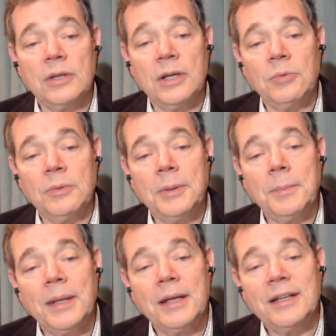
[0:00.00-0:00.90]
it would be
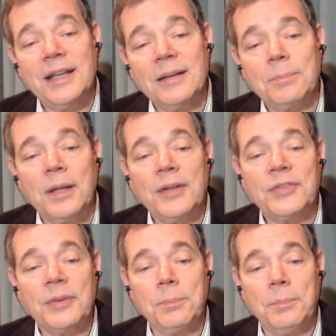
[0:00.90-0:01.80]
metadata
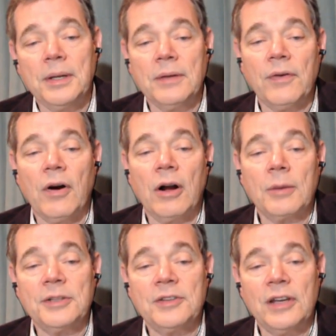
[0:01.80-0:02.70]
plus a bit of
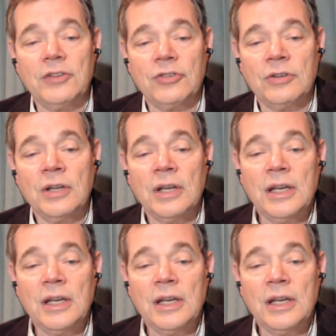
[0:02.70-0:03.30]
augmentation